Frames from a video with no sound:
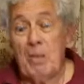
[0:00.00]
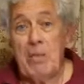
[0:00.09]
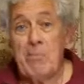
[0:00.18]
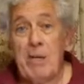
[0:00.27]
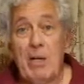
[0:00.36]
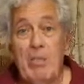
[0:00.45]

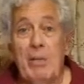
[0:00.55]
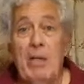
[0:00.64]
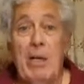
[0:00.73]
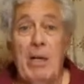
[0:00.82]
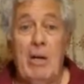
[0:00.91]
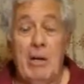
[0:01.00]
email me,
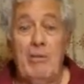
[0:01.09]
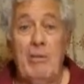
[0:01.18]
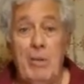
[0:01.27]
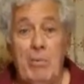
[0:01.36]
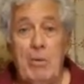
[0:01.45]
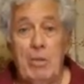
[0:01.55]
however
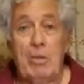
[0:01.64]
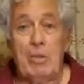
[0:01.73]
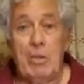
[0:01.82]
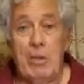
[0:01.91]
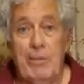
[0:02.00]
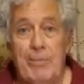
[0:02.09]
you want to
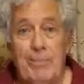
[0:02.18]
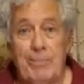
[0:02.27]
do it.